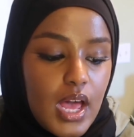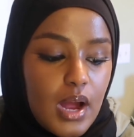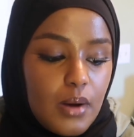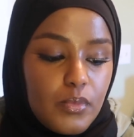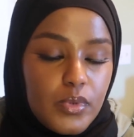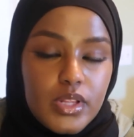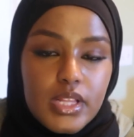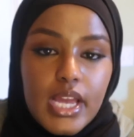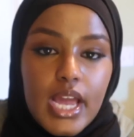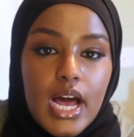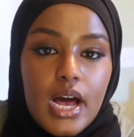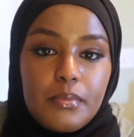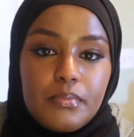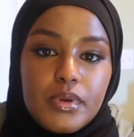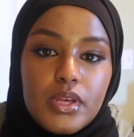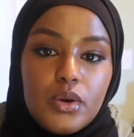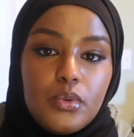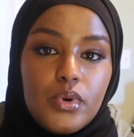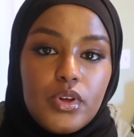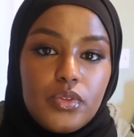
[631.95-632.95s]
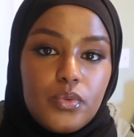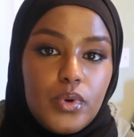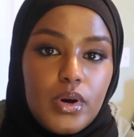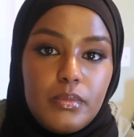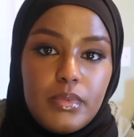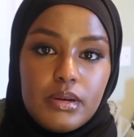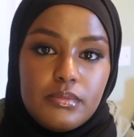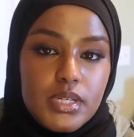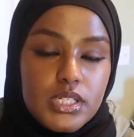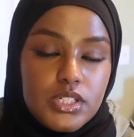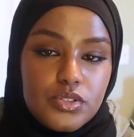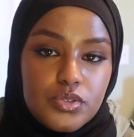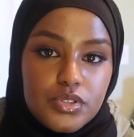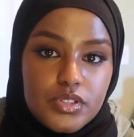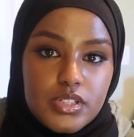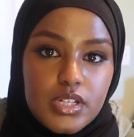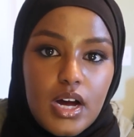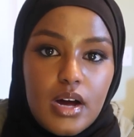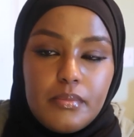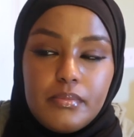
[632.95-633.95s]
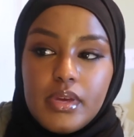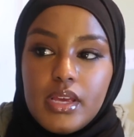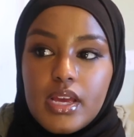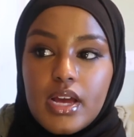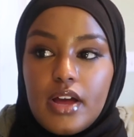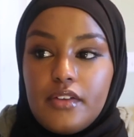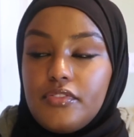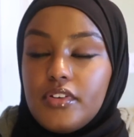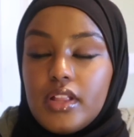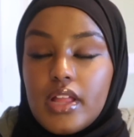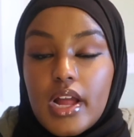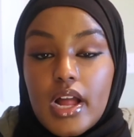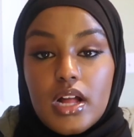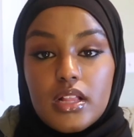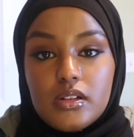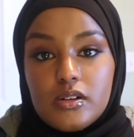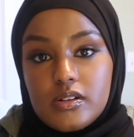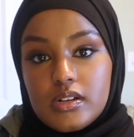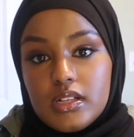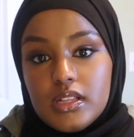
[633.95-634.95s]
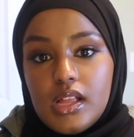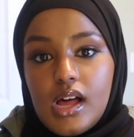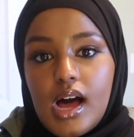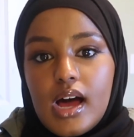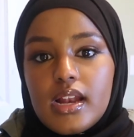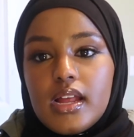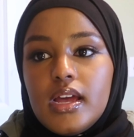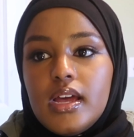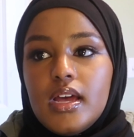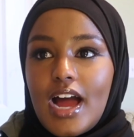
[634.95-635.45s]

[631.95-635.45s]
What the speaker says: I'm really happy with what my mentors taught me. I feel like I learned a lot.